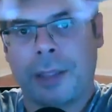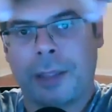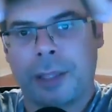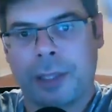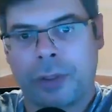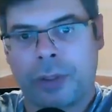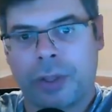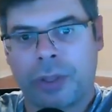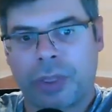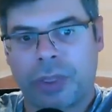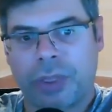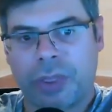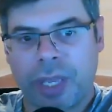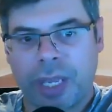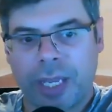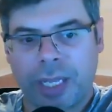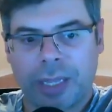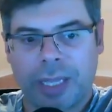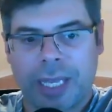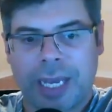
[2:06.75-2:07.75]
the
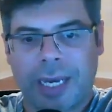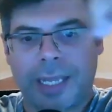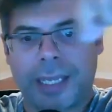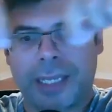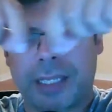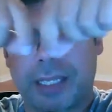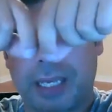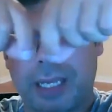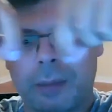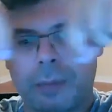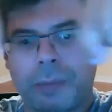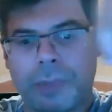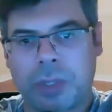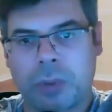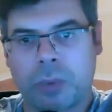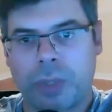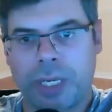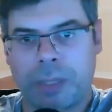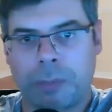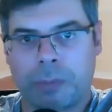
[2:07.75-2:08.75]
thing that is in
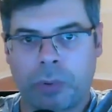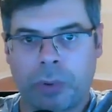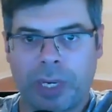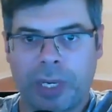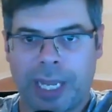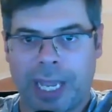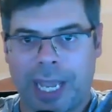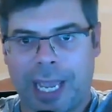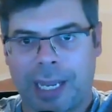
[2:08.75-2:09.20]
between point